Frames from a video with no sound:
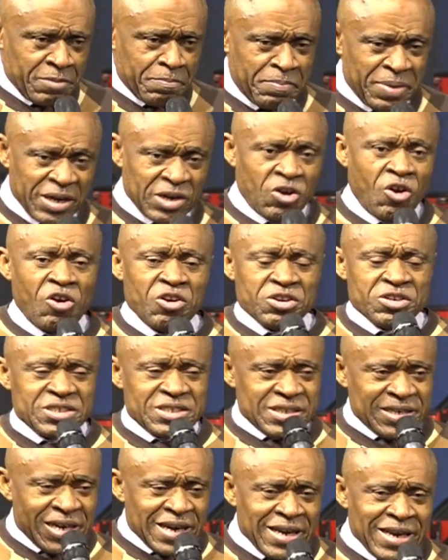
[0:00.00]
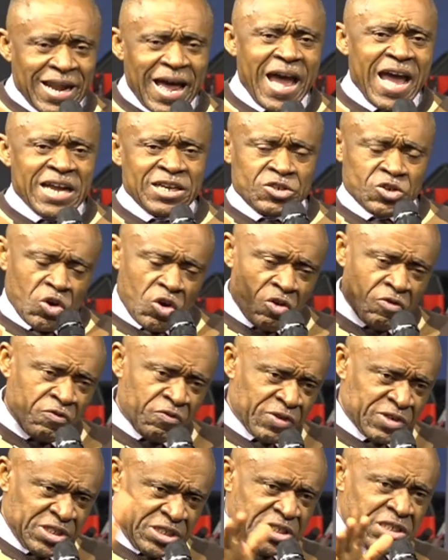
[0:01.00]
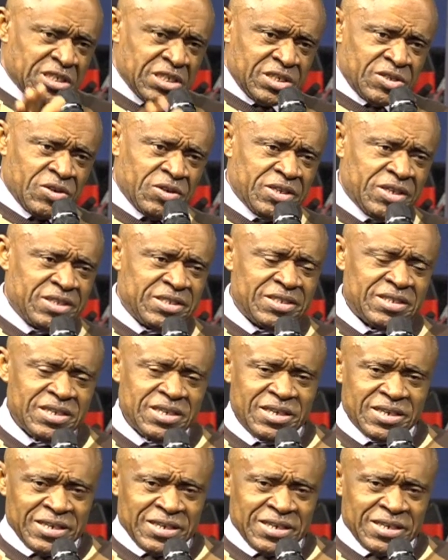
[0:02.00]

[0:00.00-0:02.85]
because the light of Jesus,